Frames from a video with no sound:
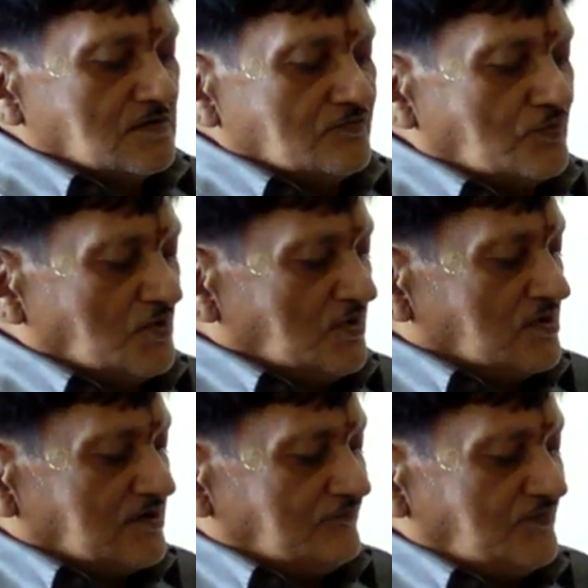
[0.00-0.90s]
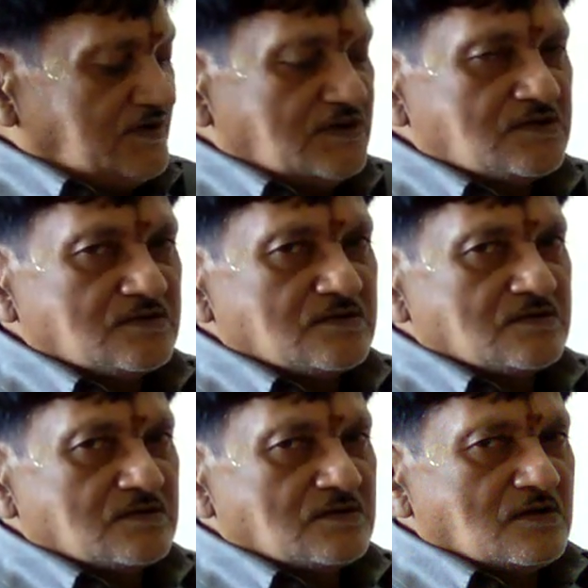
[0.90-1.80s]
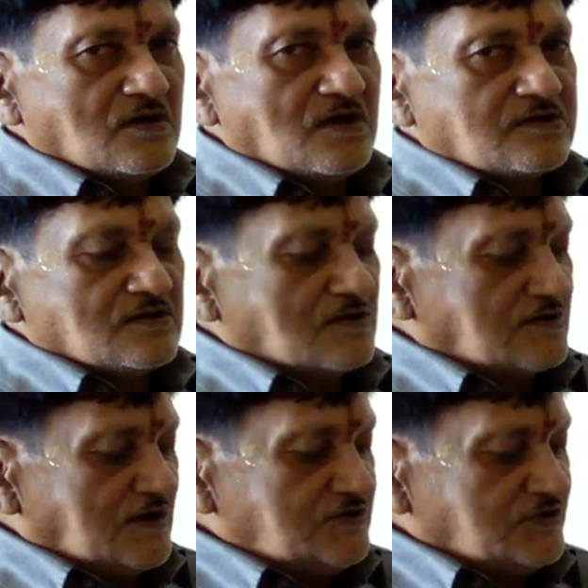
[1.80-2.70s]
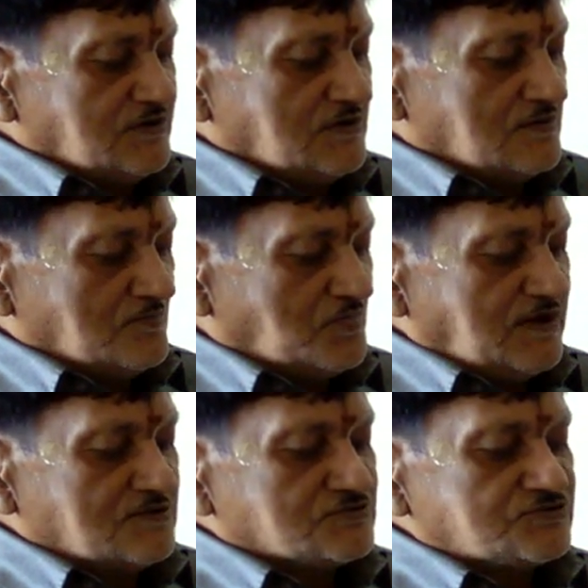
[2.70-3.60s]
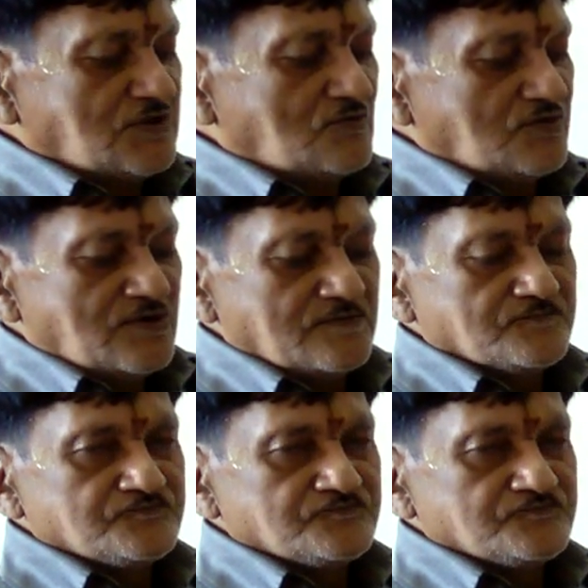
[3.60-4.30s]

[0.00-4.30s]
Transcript: Phonography or Writing by Sound,